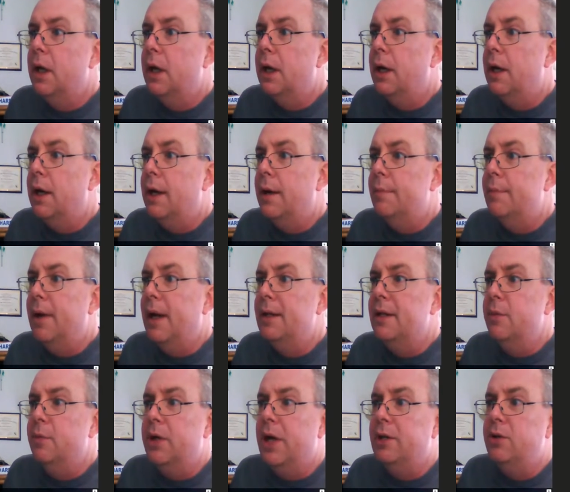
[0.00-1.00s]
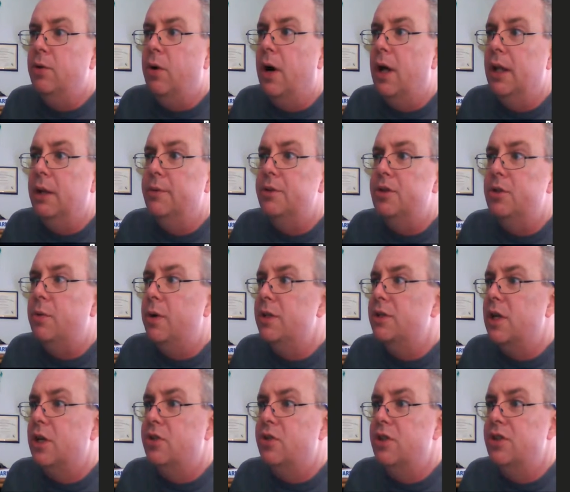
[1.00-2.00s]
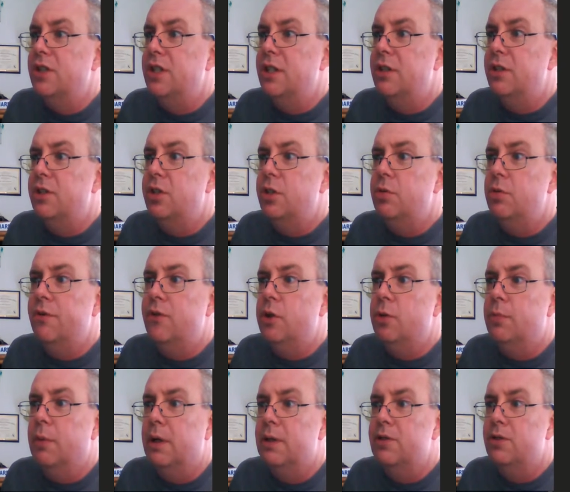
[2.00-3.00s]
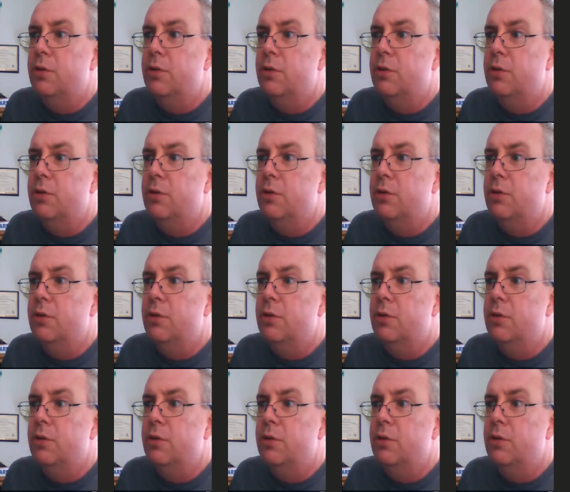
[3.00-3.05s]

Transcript: And then when I do Hollywood Squares, I just see the two of you.